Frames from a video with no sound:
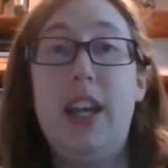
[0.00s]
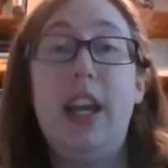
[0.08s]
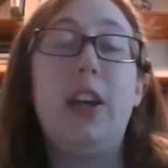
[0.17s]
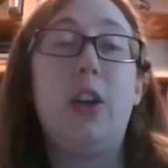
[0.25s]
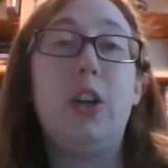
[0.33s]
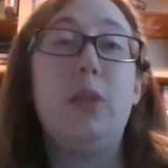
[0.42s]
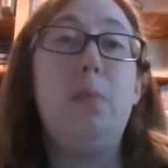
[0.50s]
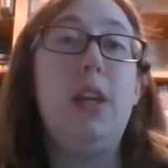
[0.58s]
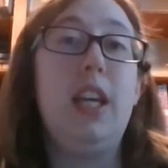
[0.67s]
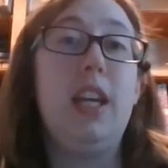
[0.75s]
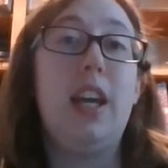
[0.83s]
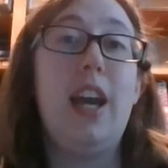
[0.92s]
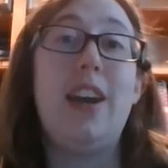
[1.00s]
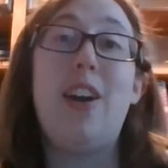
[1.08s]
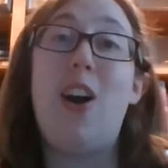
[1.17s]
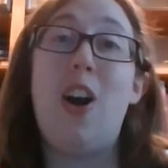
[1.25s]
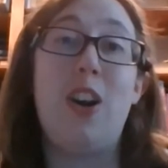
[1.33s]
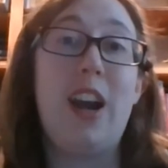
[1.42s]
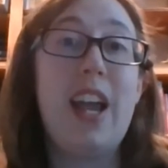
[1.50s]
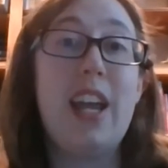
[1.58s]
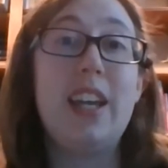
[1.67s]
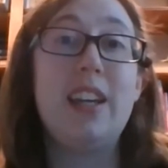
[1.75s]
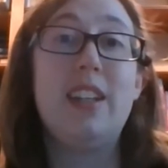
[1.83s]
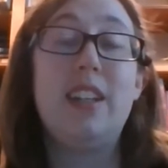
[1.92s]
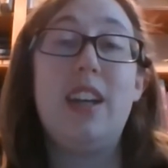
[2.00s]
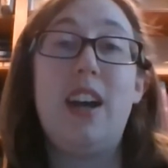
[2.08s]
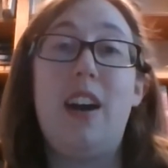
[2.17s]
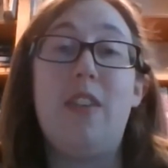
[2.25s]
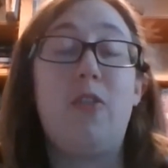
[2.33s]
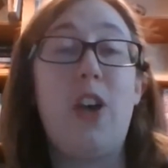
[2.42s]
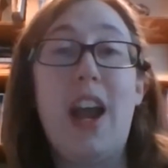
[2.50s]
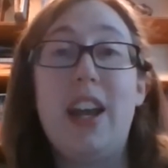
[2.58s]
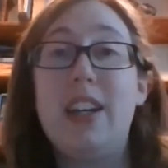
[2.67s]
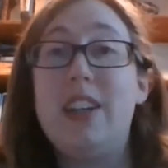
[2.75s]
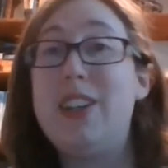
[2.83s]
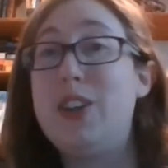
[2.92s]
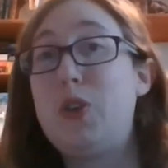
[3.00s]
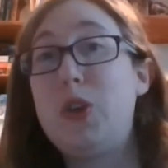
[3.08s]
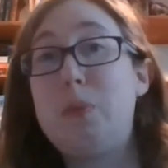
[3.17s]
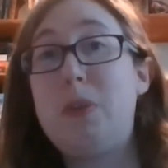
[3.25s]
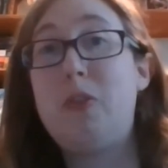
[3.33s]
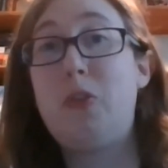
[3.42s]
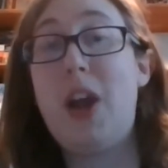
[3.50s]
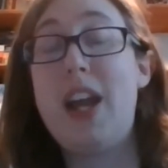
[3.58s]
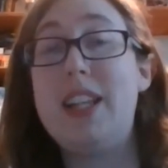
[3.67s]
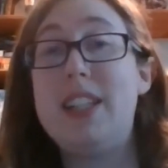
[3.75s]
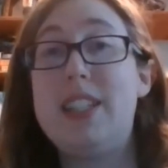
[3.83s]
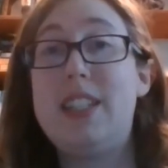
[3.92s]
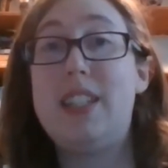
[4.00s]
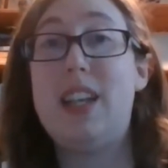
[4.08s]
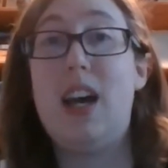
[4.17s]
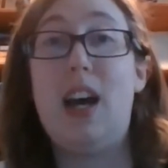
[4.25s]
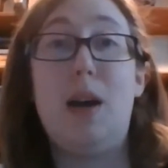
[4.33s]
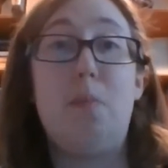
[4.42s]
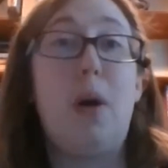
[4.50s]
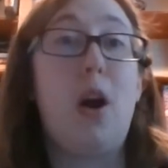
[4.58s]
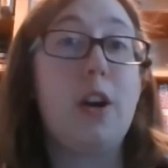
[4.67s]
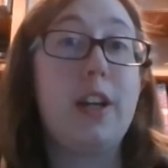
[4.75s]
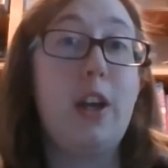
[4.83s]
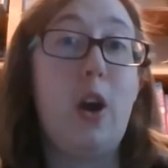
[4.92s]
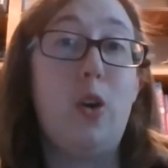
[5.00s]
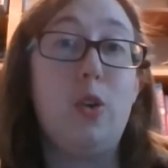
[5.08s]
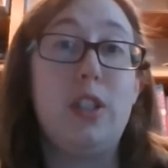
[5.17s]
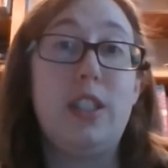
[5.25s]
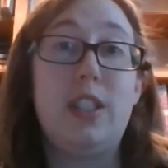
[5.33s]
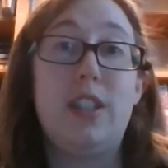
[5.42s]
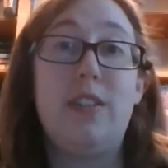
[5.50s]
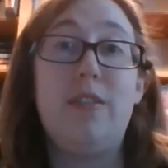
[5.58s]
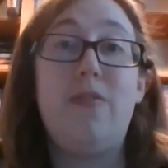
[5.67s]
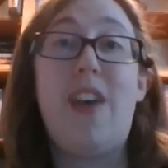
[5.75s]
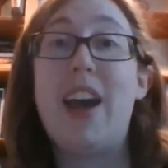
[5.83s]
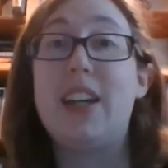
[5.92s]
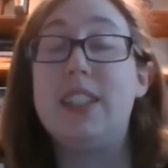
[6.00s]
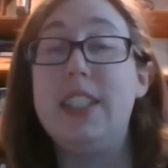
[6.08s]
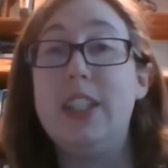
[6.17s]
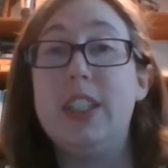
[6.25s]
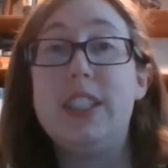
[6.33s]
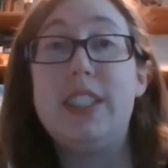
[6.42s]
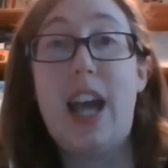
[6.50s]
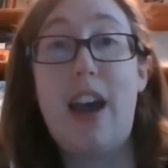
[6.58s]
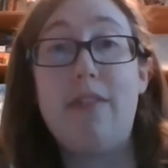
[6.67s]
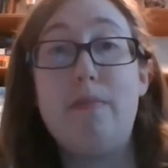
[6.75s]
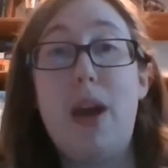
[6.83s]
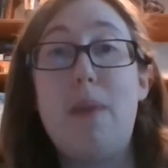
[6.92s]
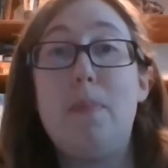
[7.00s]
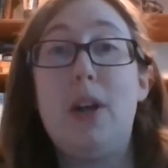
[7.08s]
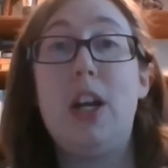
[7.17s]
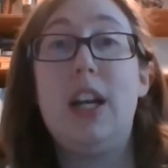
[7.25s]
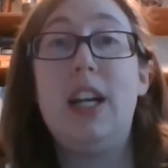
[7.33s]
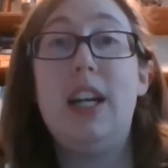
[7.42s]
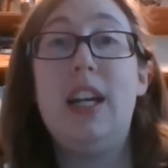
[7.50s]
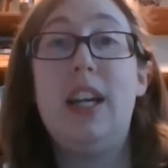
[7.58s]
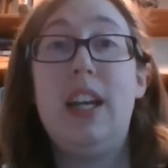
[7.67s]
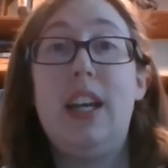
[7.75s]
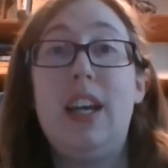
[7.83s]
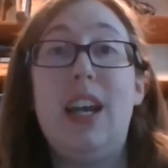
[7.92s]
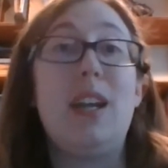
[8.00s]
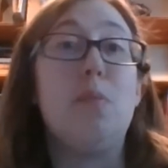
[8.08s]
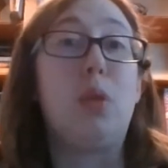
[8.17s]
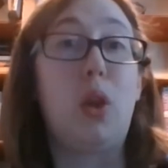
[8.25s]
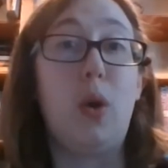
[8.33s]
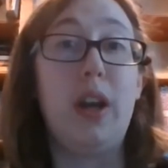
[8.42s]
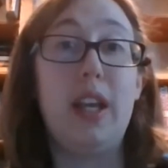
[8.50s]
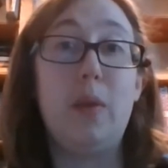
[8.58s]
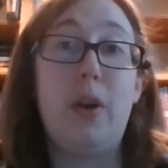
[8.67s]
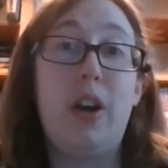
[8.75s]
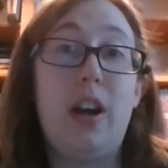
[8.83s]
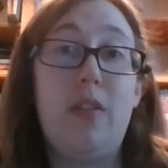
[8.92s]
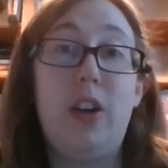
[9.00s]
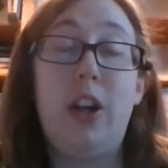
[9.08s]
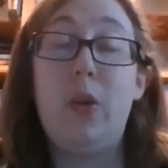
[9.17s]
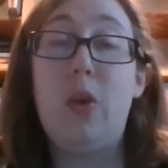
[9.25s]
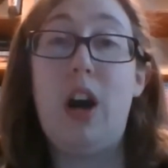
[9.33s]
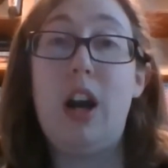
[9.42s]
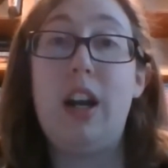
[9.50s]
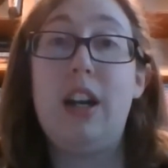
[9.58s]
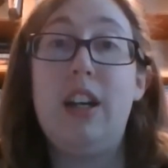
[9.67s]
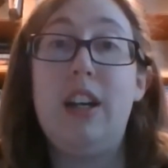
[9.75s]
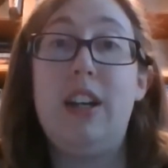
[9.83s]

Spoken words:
It could be an RA, a friend, a group of friends, a party host, faculty or staff member, an employee wherever you are.